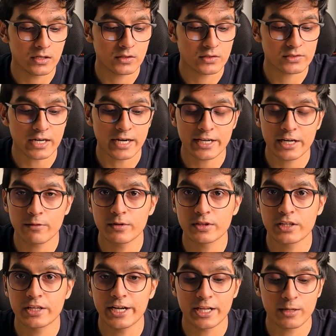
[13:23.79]
started
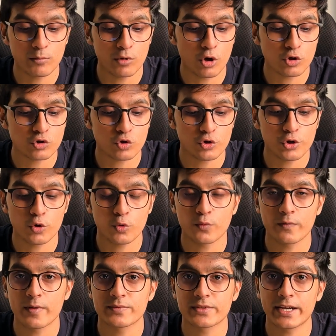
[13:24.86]
with creating blocks on your own
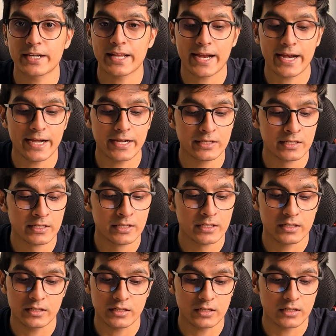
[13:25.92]
website,
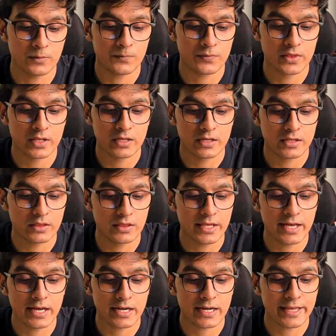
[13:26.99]
and
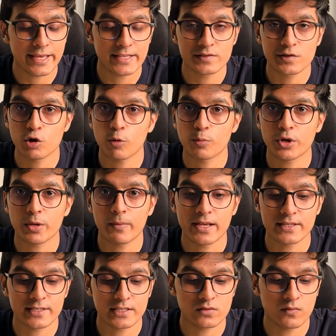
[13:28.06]
they are like SEO
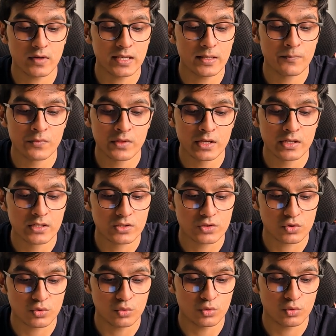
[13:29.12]
optimized as well.
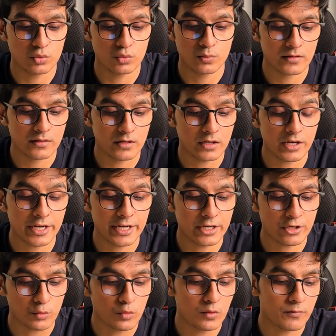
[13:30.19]
So a
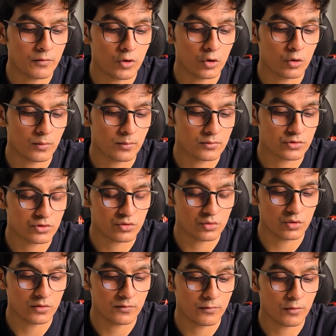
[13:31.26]
great tool
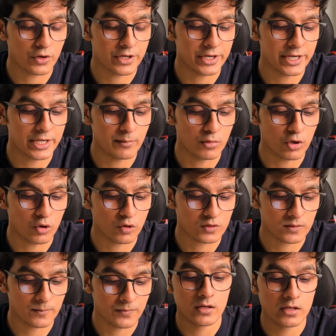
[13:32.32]
for creating
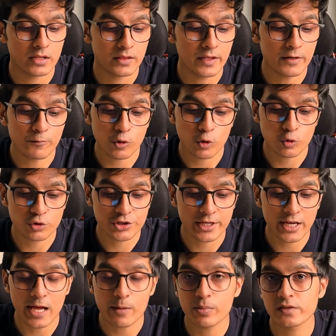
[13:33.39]
blocks. Then for
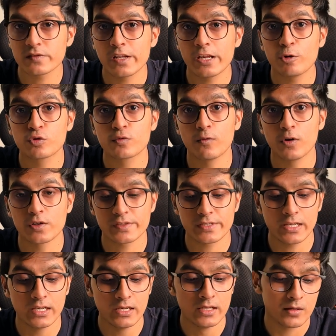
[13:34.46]
hosting, I personally use
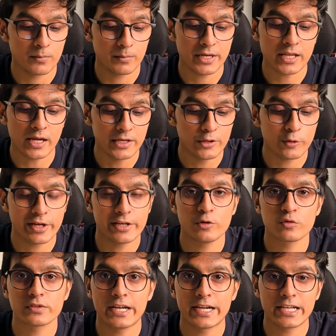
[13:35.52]
Vercel, but yeah, you can
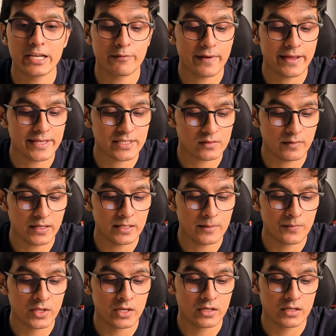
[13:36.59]
use Netlify as
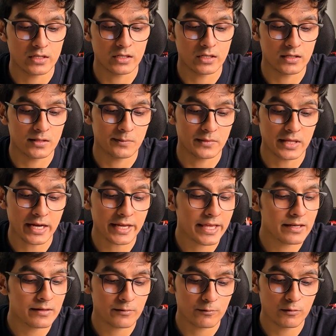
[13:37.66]
well.
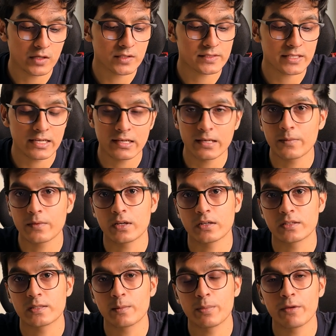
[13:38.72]
Again, Vercel
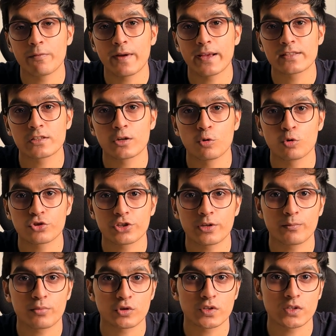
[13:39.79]
simplifies the
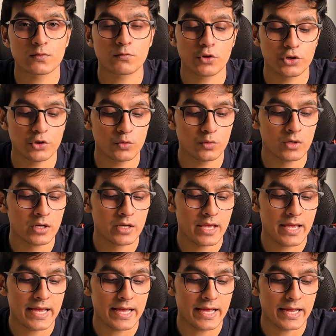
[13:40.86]
hosting process for you,
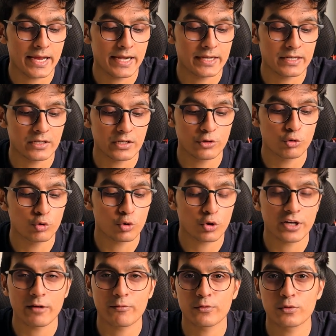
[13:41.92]
and you do
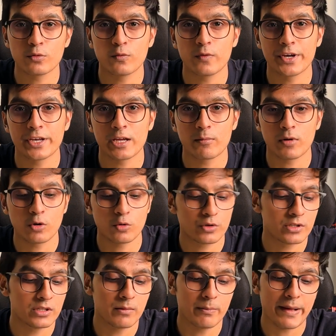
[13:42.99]
not have to worry
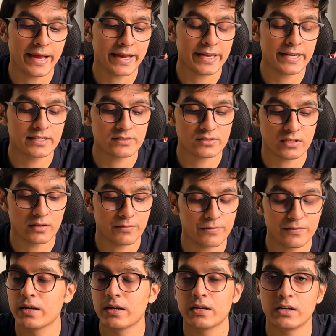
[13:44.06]
about the backend stuff
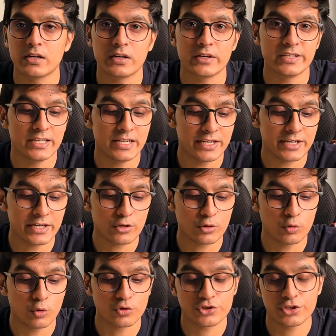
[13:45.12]
related
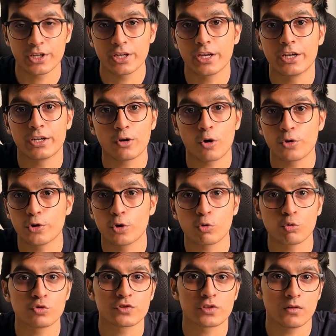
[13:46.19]
to hosting it on your
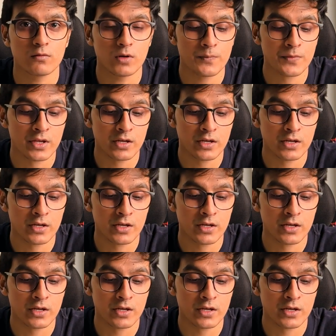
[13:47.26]
own server.